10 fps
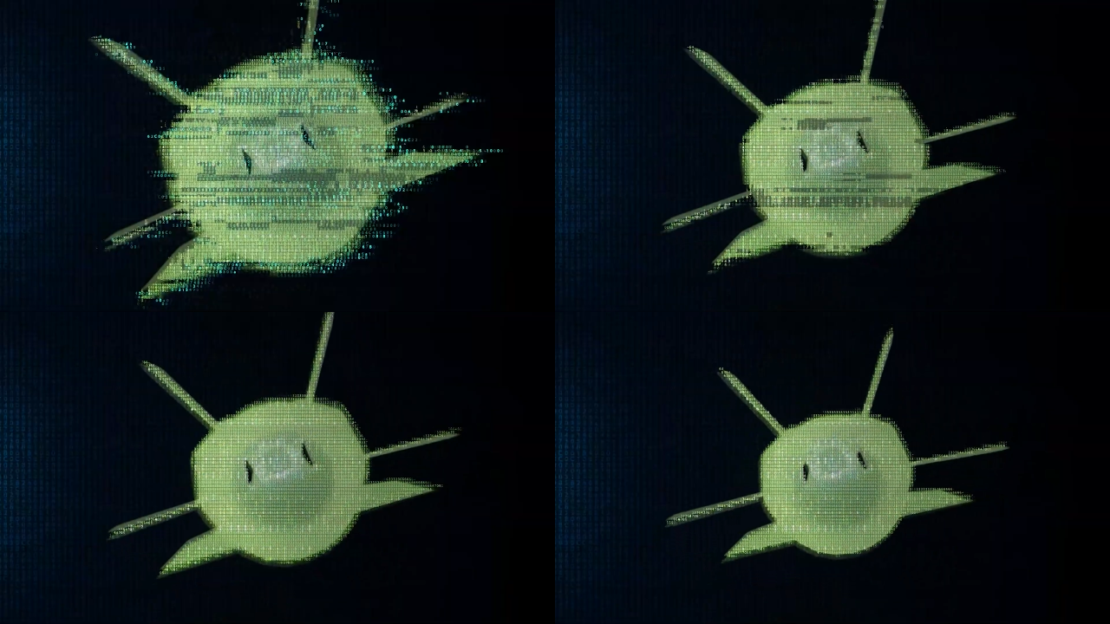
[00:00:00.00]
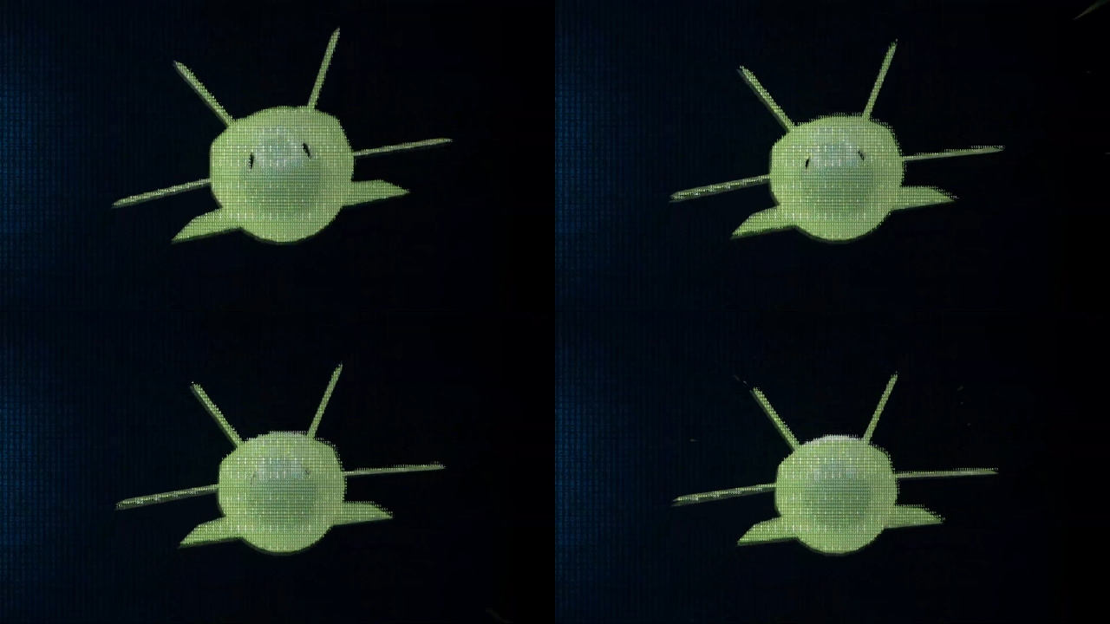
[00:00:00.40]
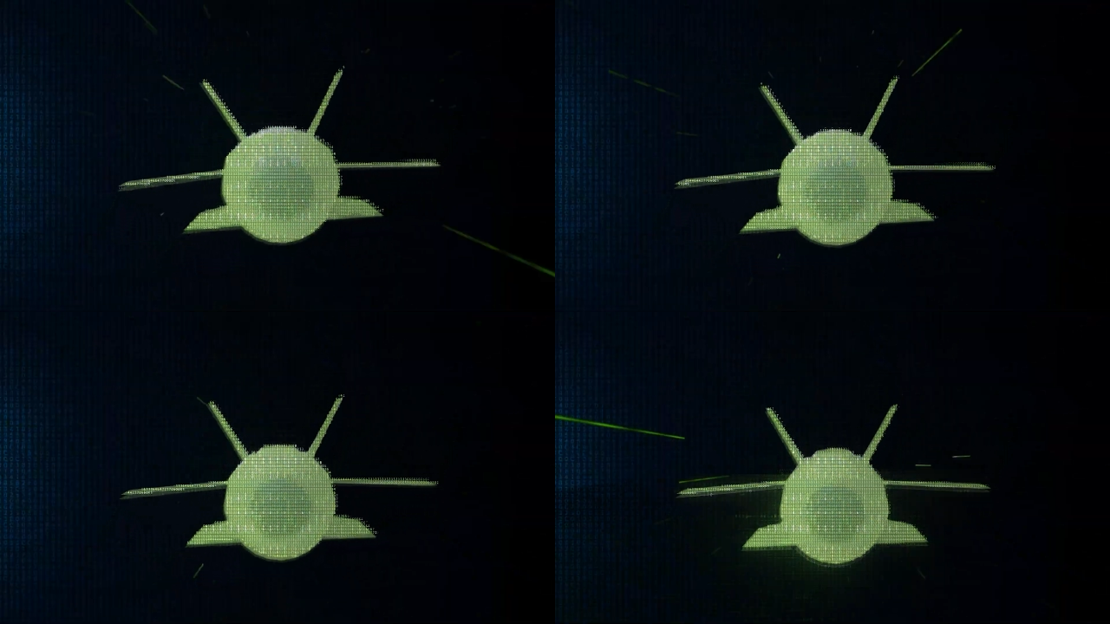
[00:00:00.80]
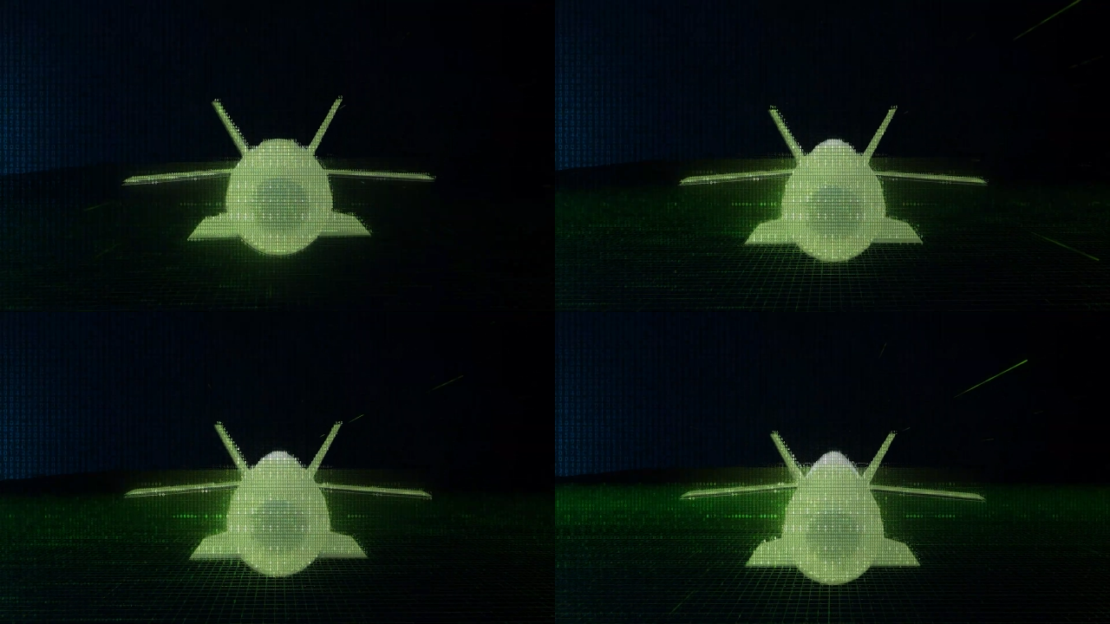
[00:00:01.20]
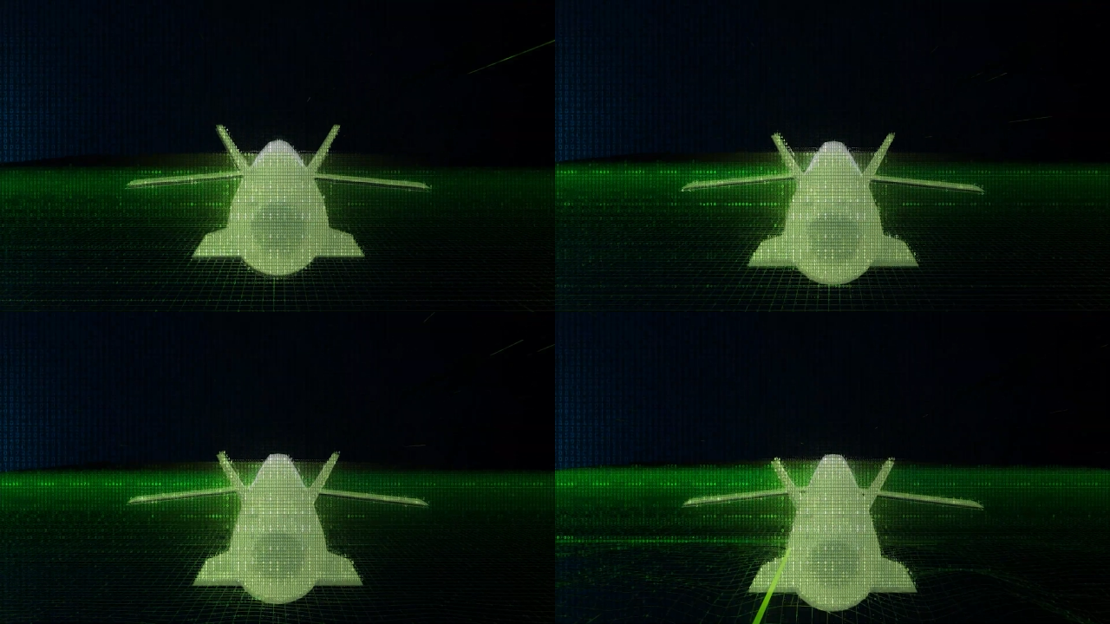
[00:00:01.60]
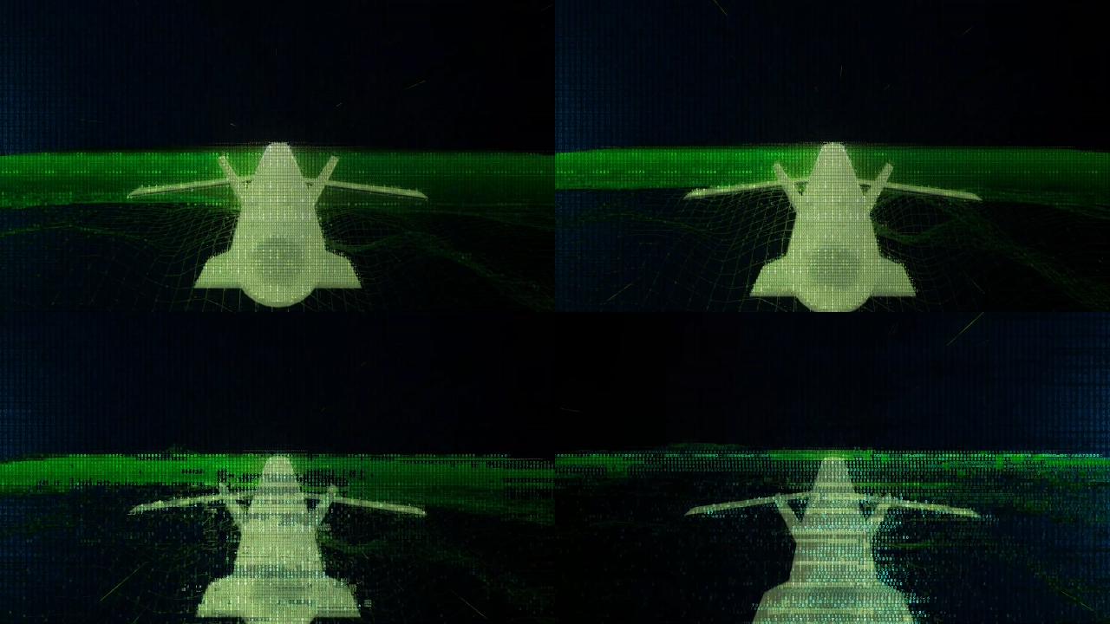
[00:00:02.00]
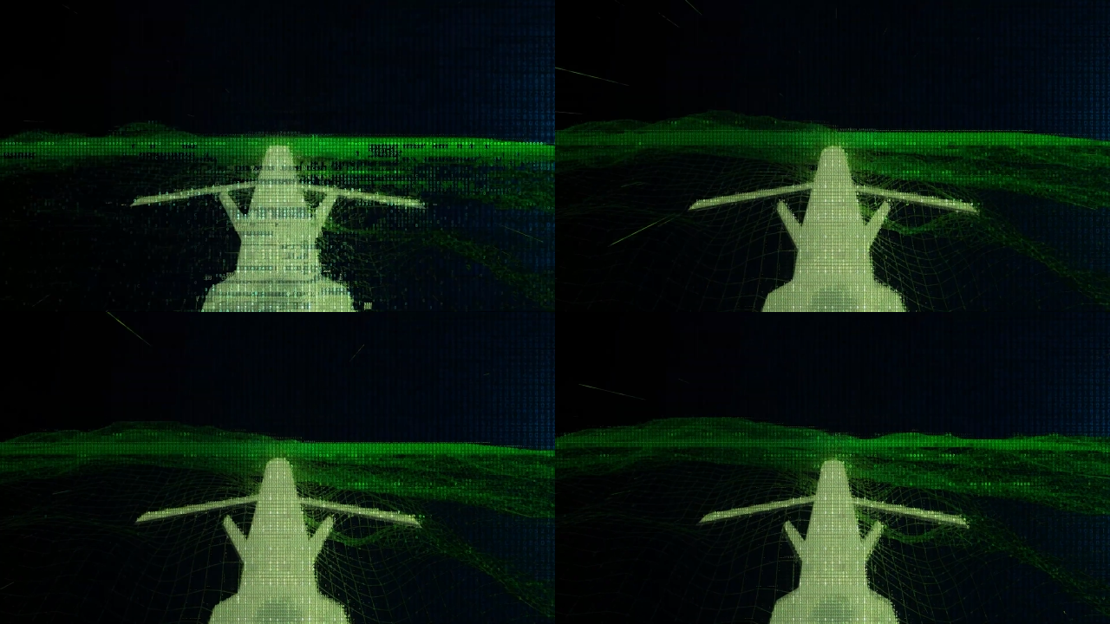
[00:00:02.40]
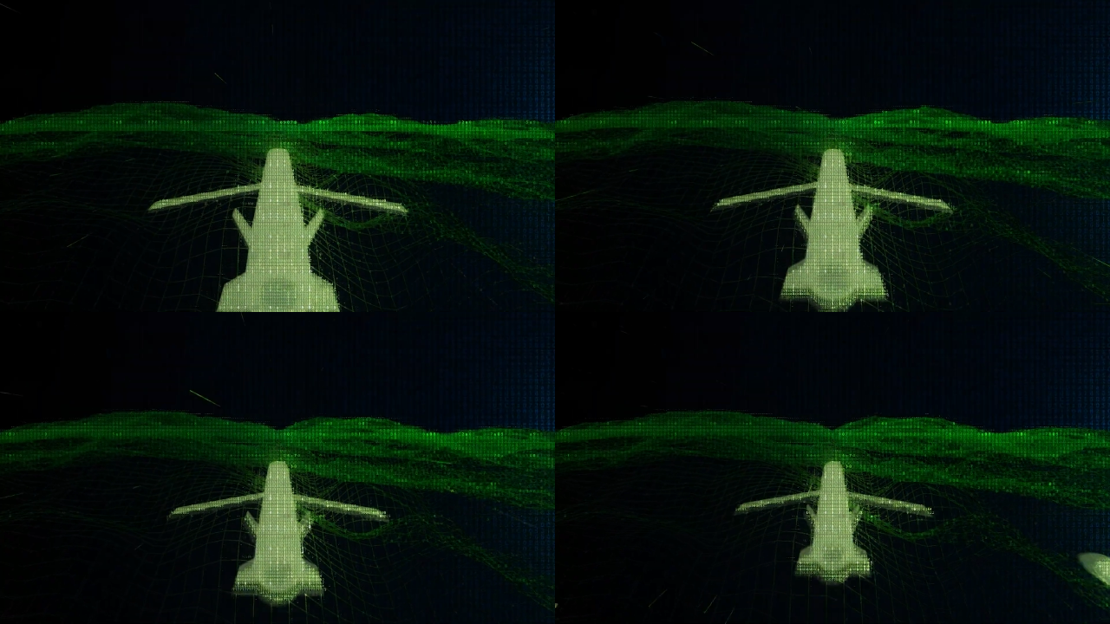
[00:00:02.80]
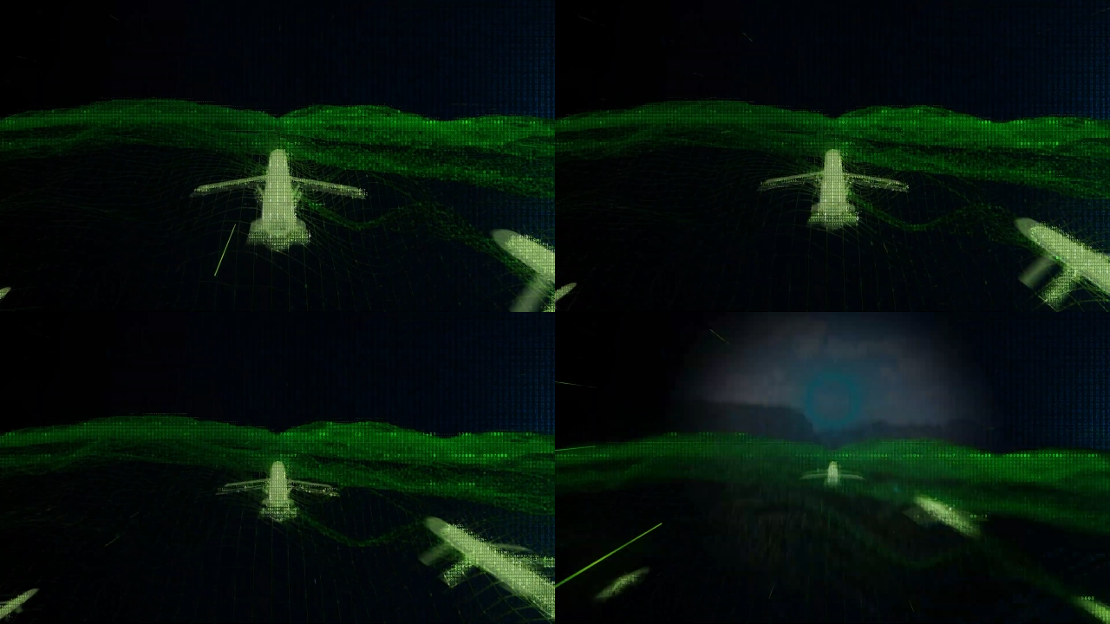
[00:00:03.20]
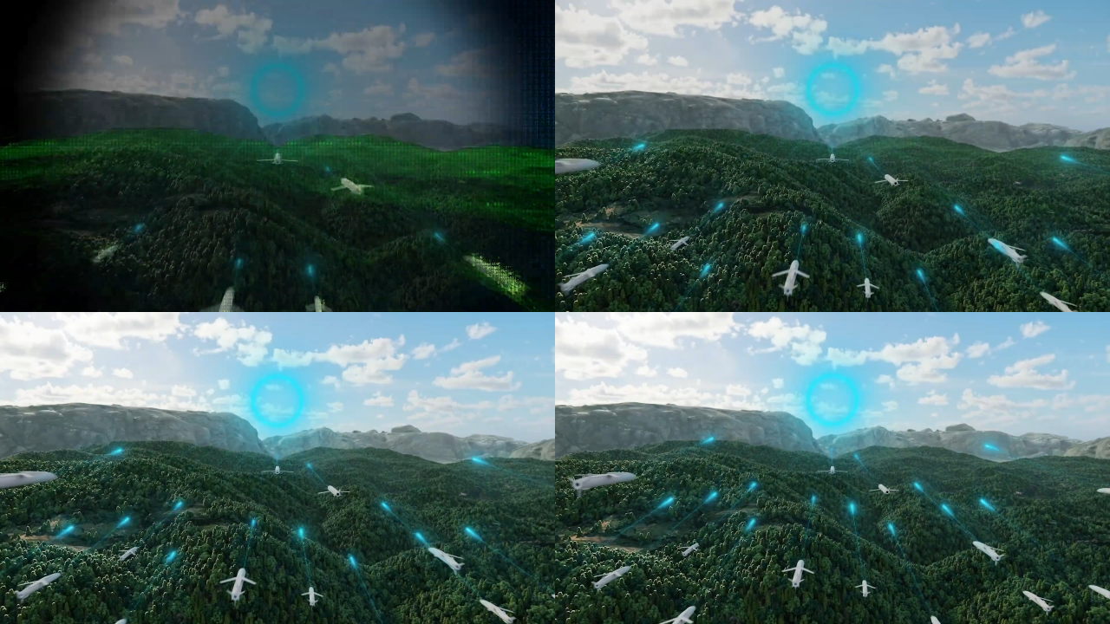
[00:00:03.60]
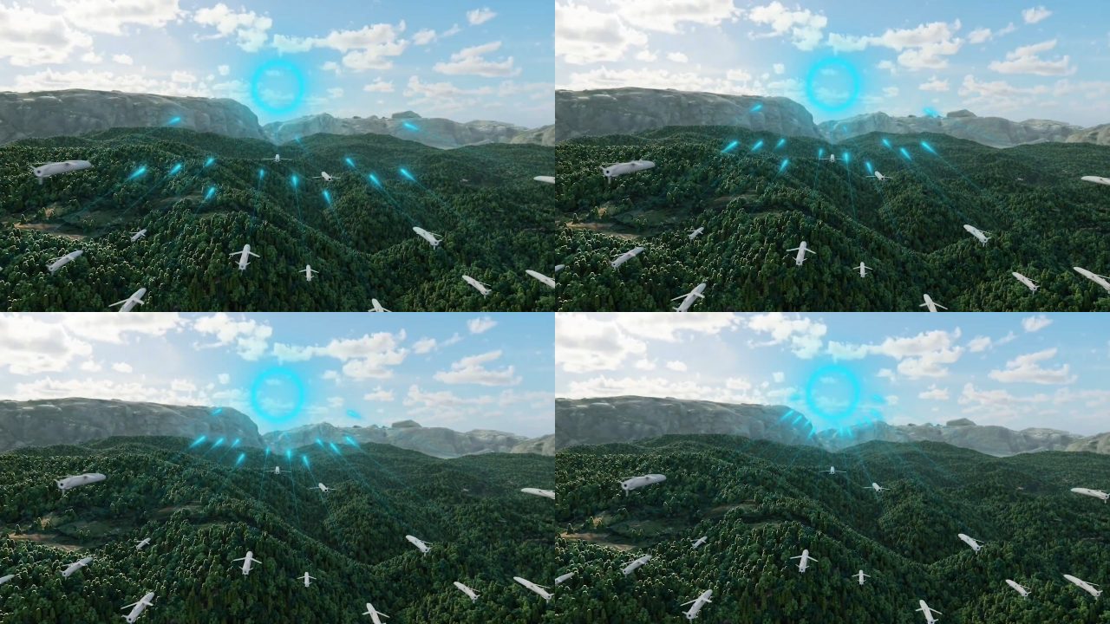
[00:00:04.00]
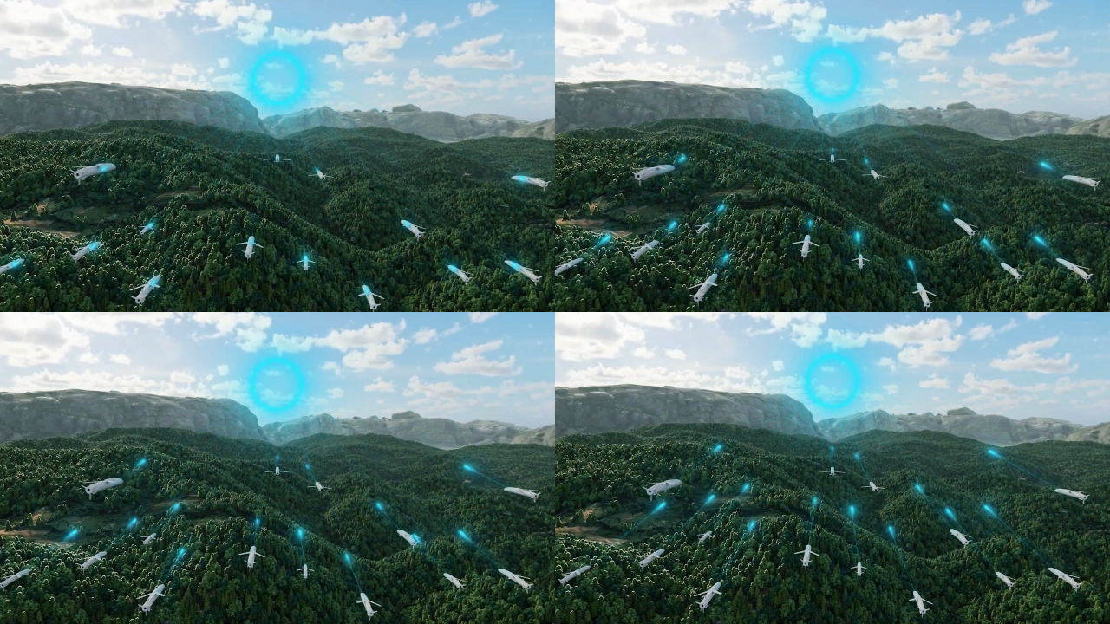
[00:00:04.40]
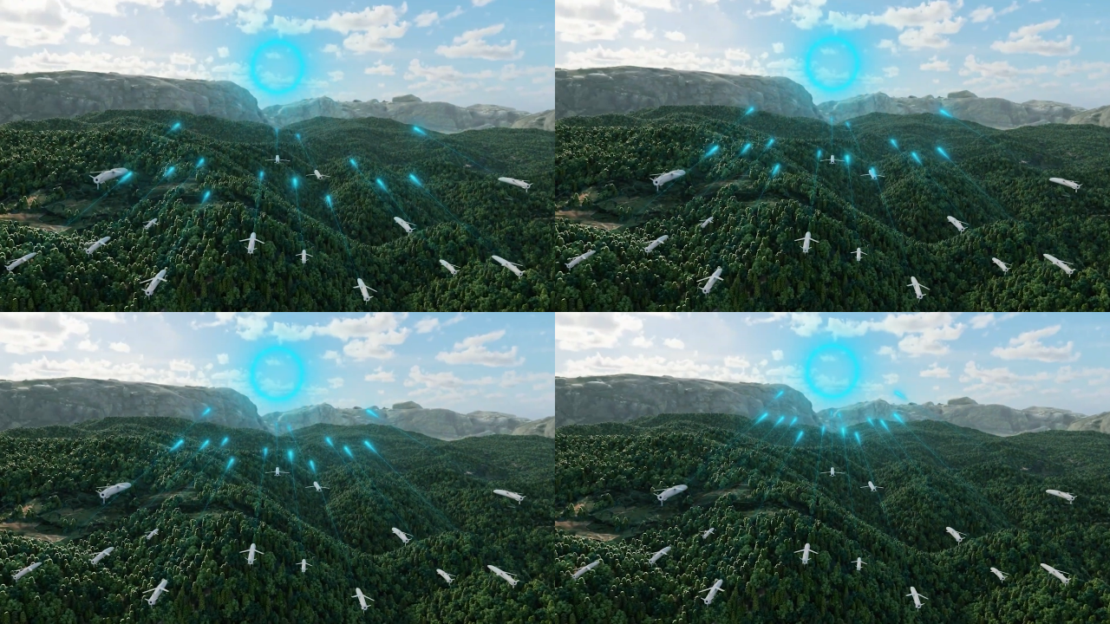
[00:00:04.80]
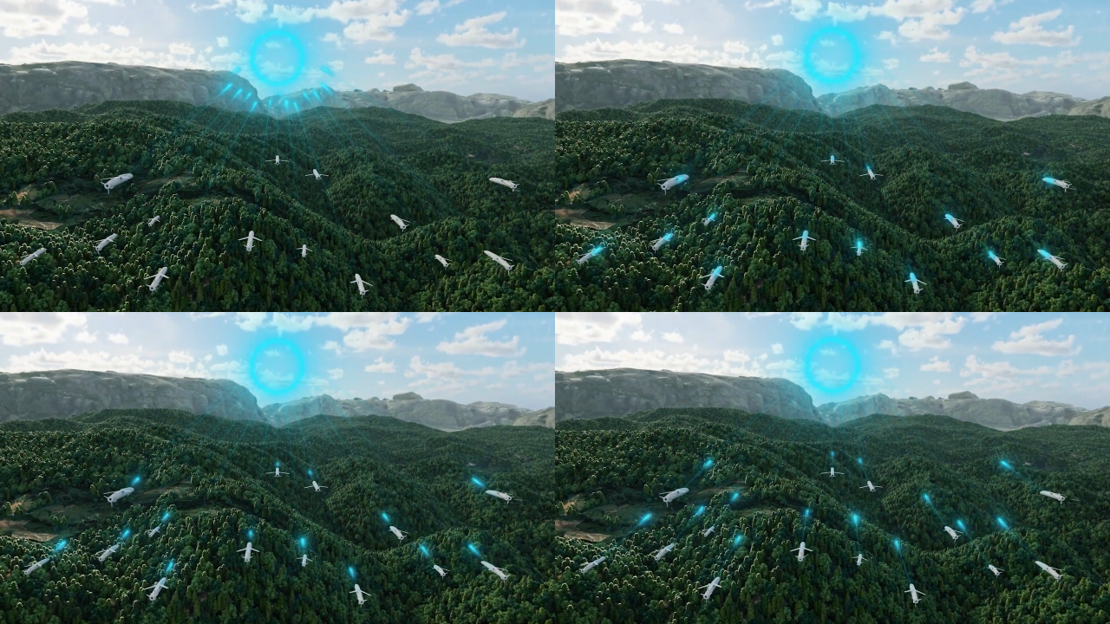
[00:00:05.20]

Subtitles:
[unreadable: no face in view]